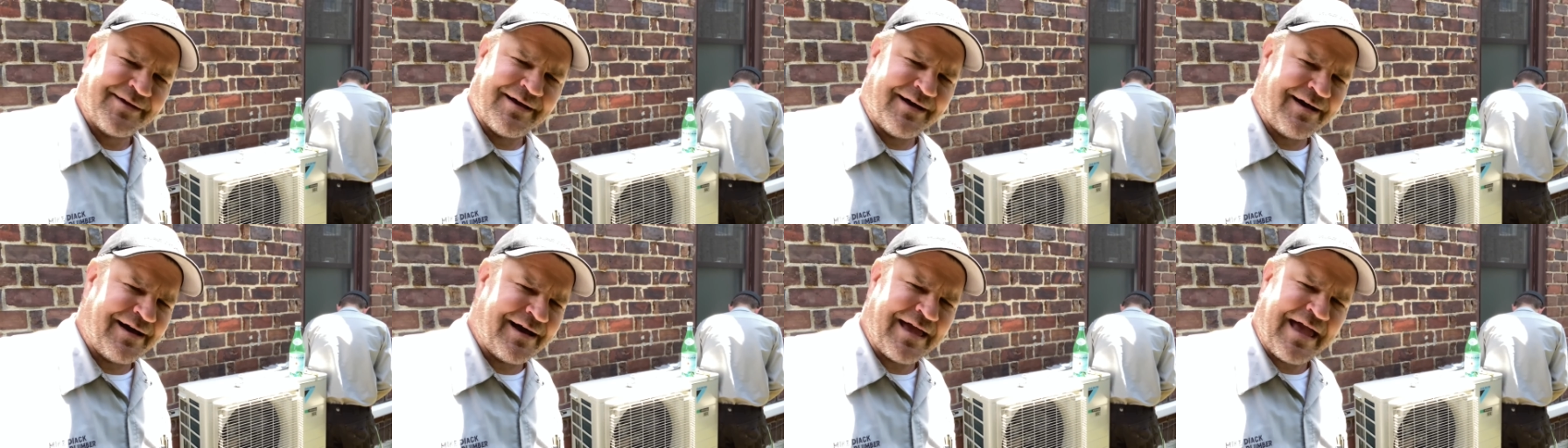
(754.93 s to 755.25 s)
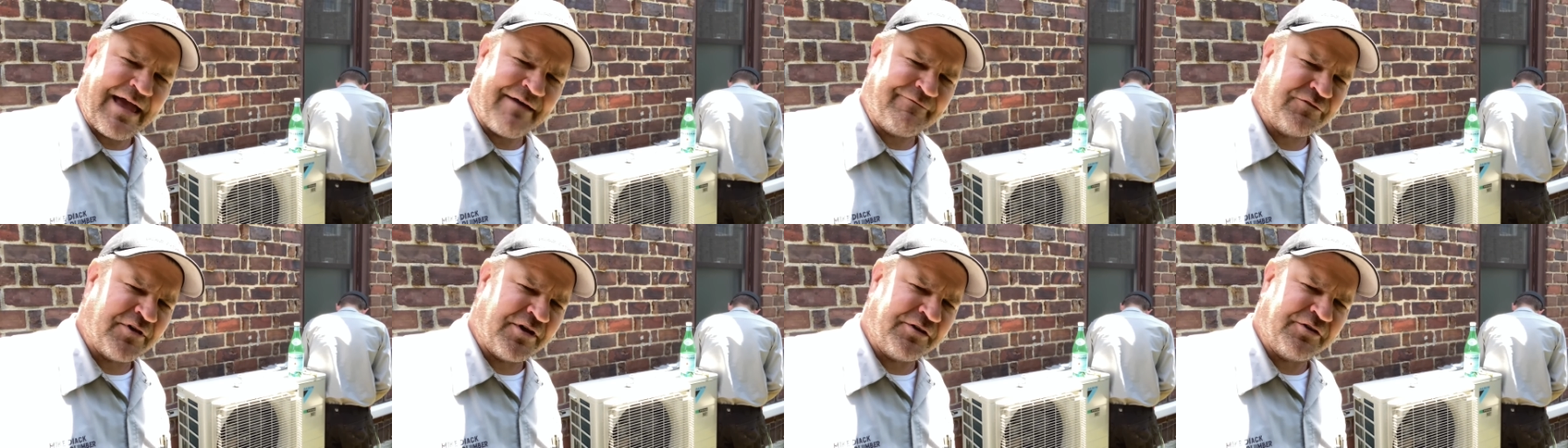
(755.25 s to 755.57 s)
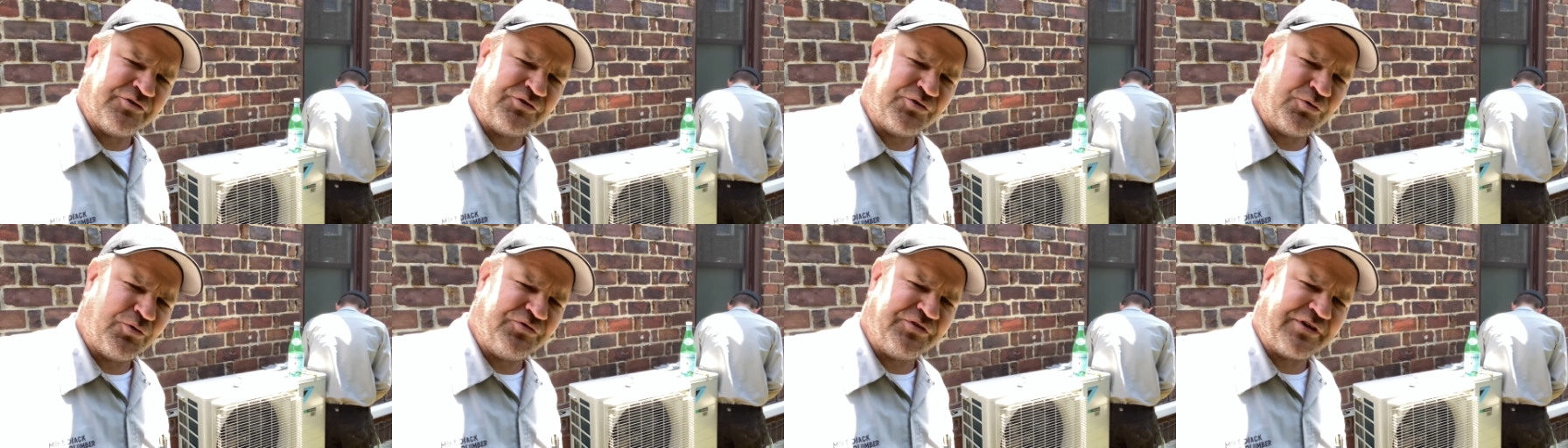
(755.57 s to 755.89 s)
I have nothing
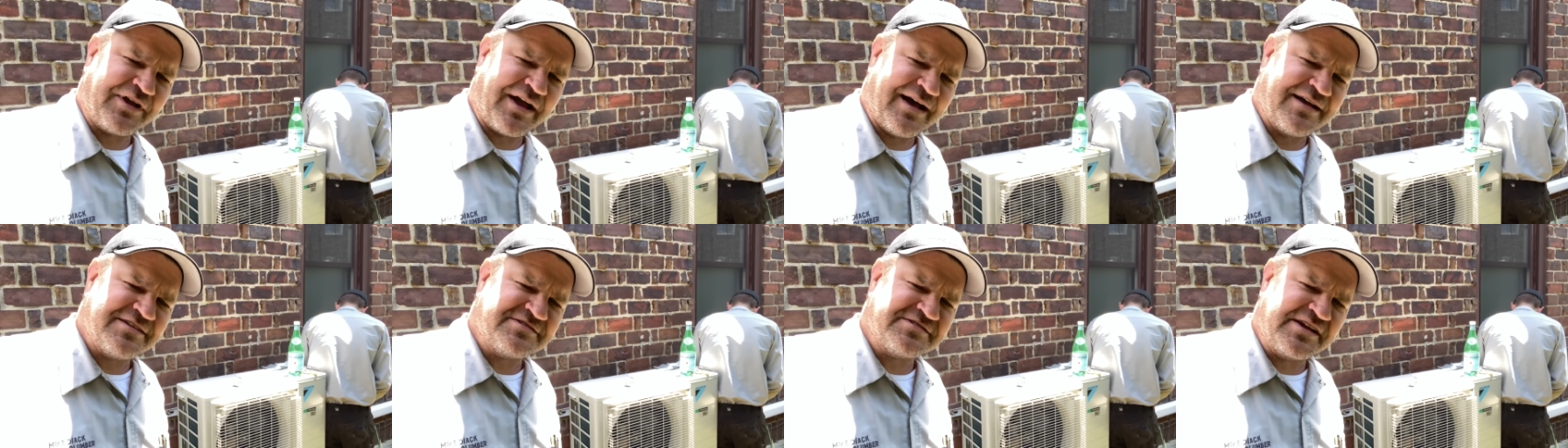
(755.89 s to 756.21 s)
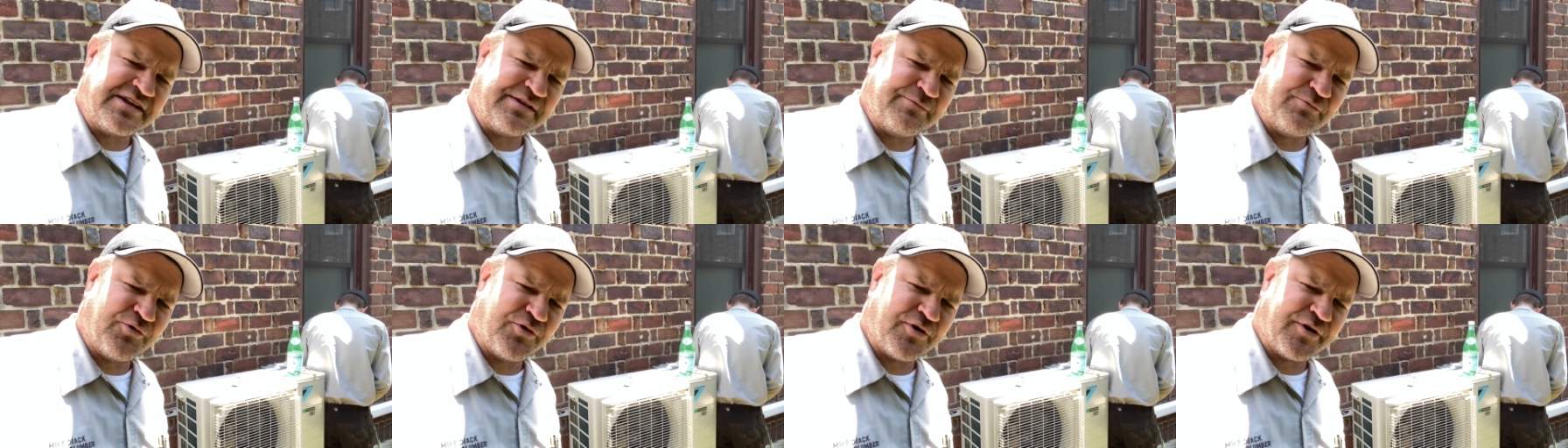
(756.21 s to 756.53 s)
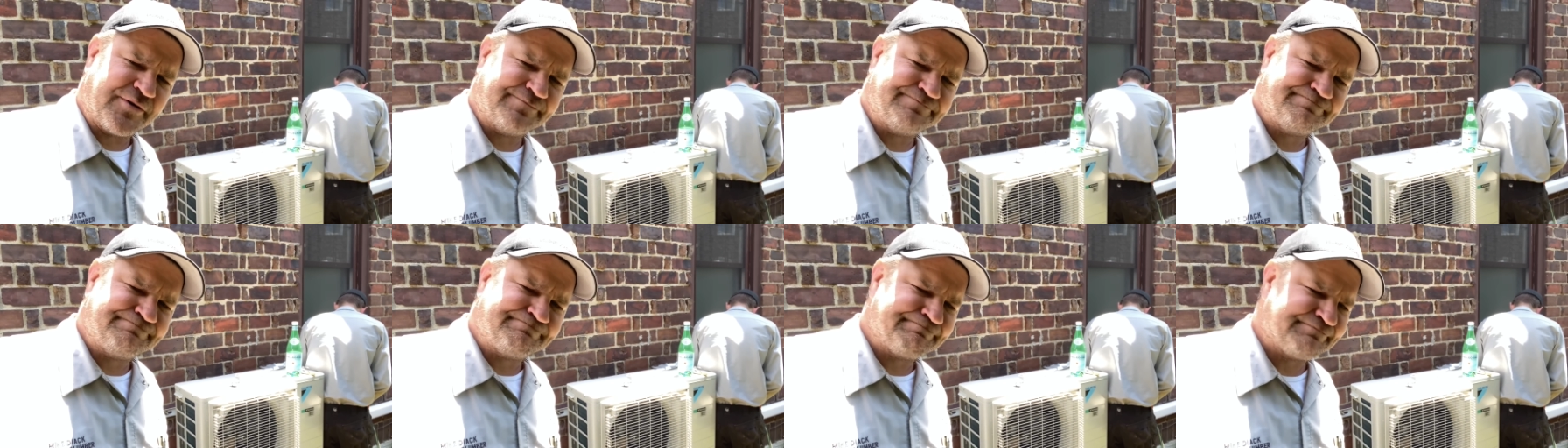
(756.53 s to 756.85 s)
to do with you guys
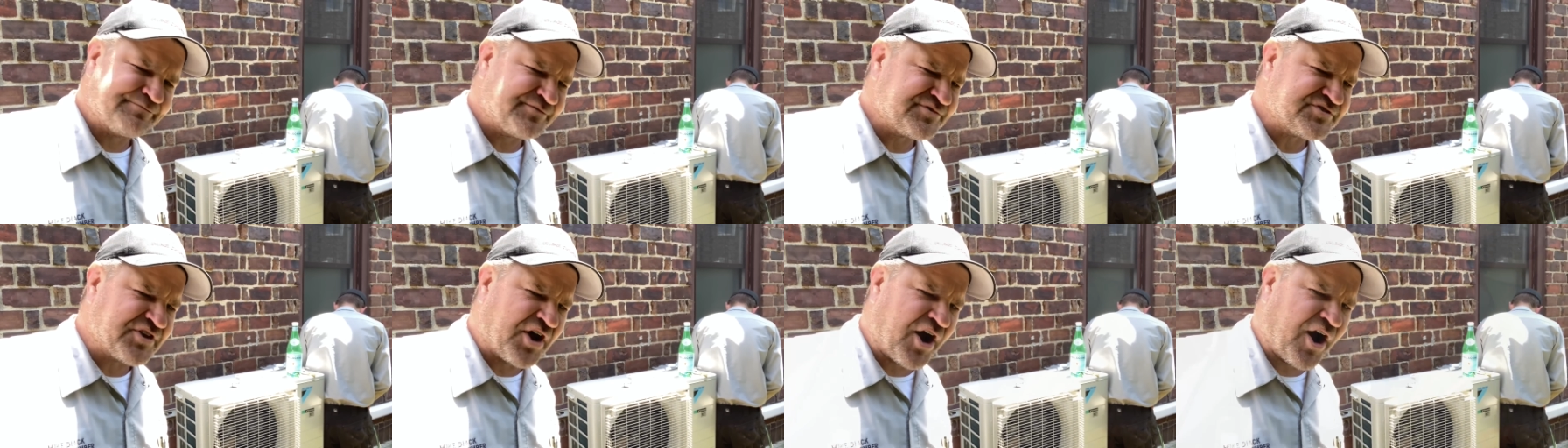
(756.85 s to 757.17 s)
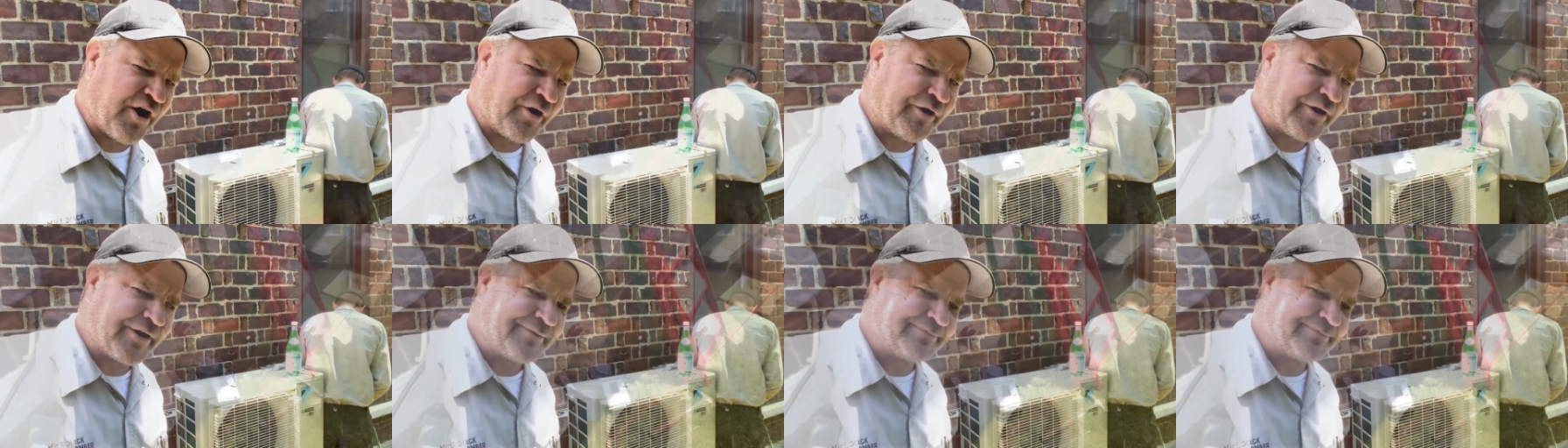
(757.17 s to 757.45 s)
anymore. Sorry.